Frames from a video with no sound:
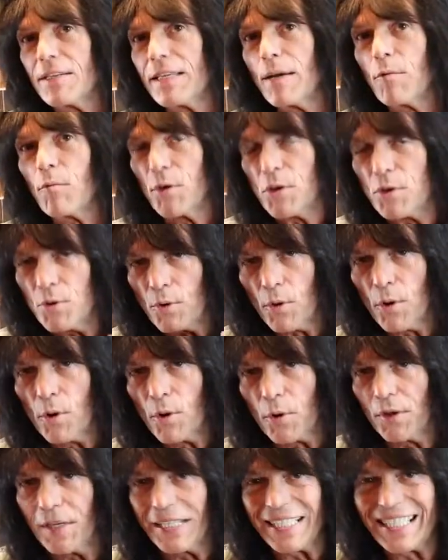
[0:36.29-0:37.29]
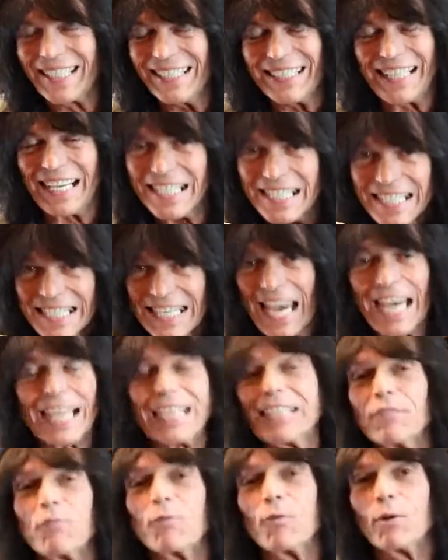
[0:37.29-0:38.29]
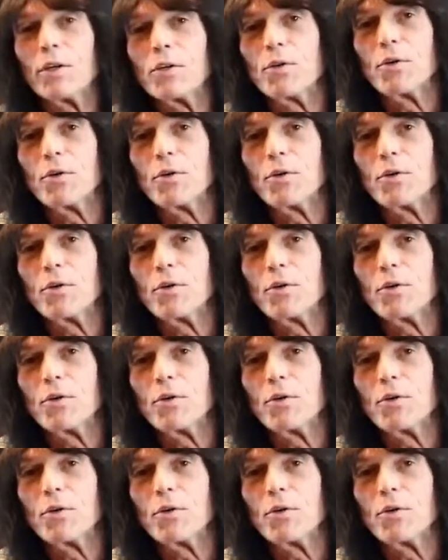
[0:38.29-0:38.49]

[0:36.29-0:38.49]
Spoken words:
that when you order, this is exactly what you're